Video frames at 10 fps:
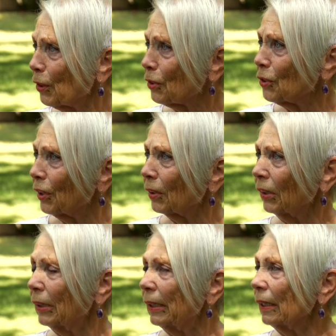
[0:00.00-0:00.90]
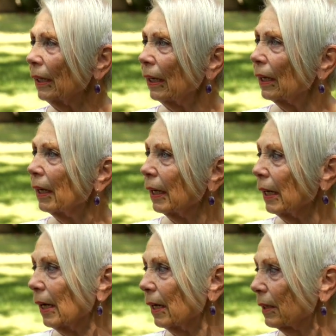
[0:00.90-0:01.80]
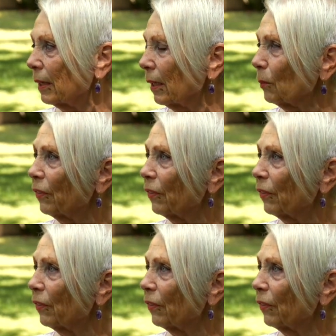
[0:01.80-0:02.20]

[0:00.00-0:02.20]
this year, and then